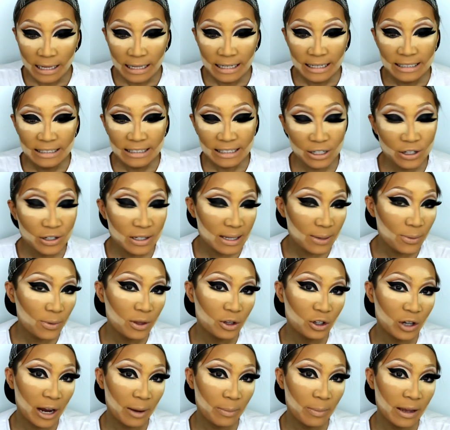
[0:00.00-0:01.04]
So you see, with
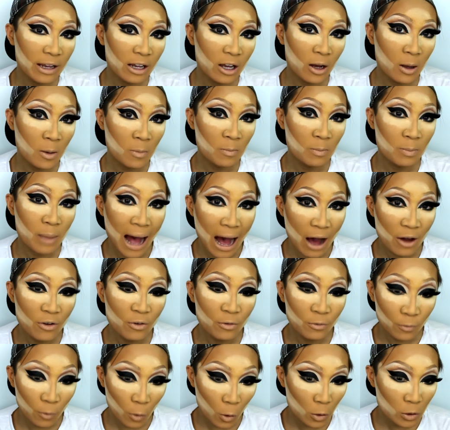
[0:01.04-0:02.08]
drag makeup, powder
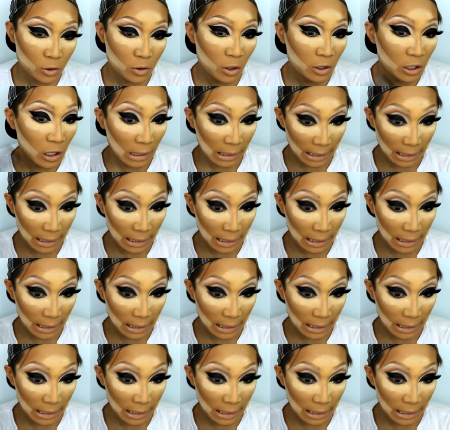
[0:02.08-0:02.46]
falls on your